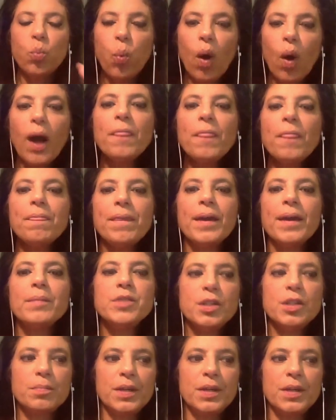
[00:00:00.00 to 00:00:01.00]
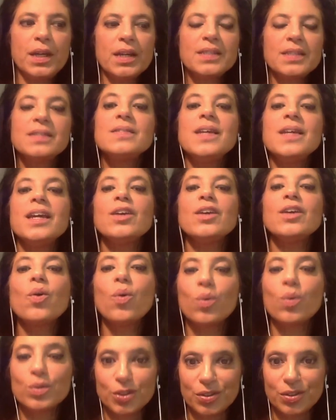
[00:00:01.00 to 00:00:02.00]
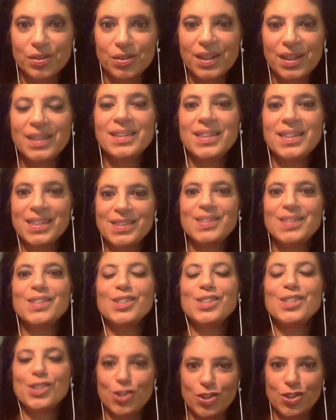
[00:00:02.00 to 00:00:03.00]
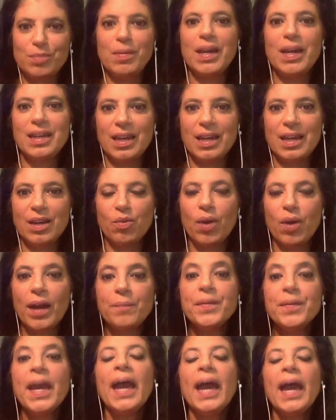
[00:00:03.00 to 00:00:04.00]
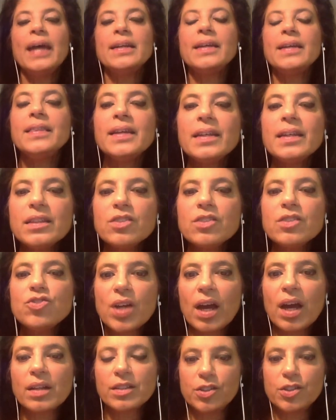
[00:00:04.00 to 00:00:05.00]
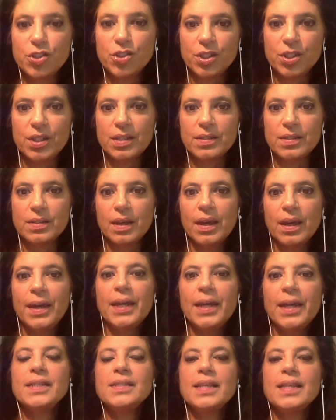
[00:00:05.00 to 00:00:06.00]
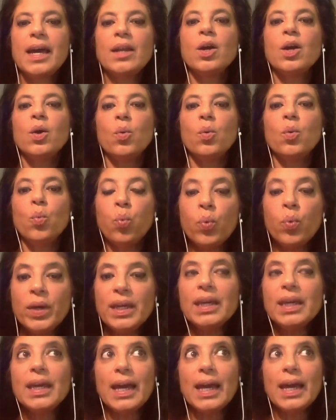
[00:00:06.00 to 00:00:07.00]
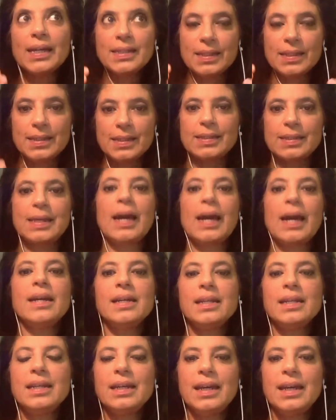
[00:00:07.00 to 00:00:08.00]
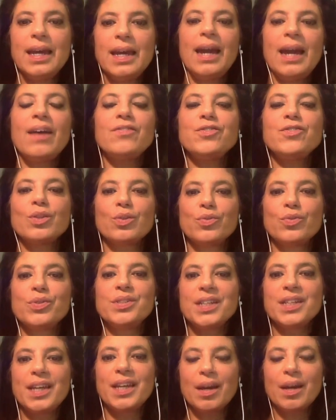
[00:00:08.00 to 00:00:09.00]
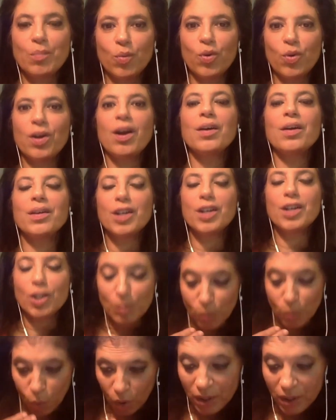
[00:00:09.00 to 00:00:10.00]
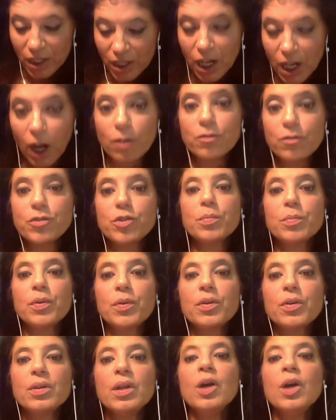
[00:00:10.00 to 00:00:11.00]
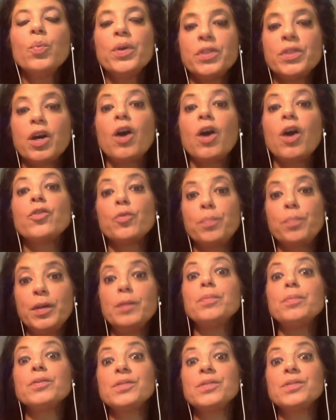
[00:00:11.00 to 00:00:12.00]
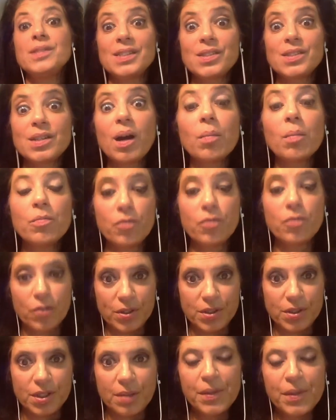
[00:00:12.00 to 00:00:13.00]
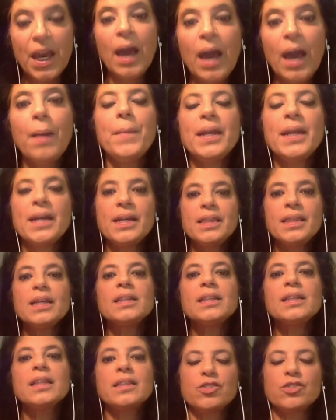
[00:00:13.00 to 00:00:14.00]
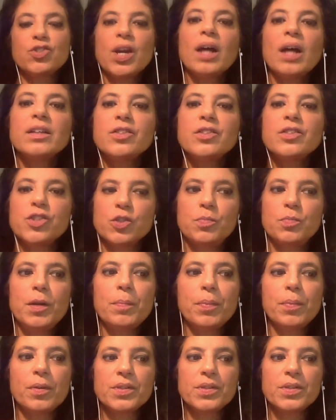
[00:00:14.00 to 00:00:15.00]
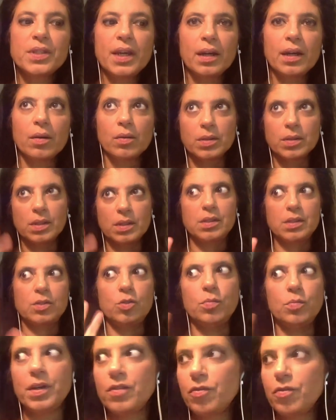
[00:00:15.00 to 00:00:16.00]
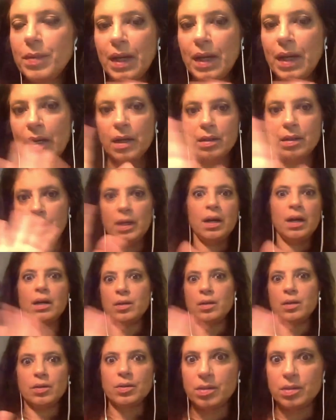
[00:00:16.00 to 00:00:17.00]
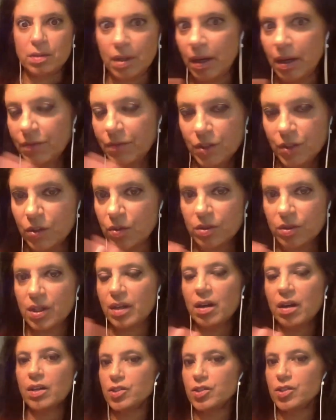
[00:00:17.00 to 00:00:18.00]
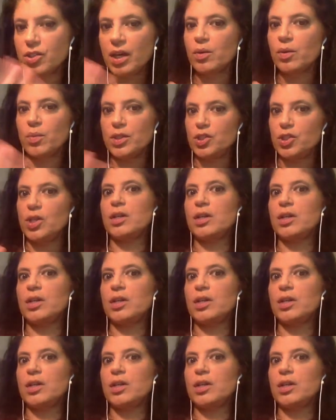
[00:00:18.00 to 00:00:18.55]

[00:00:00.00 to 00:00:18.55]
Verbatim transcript: want them to be a stakeholder in this decision making, right? And I think the challenge is, is that we as a society have to learn to get more uh, more comfortable with other people's discomfort. And I think that the challenge is people are saying, "Oh, this is too big for me. I got they got to go to they have to go to a psychologist. I don't want to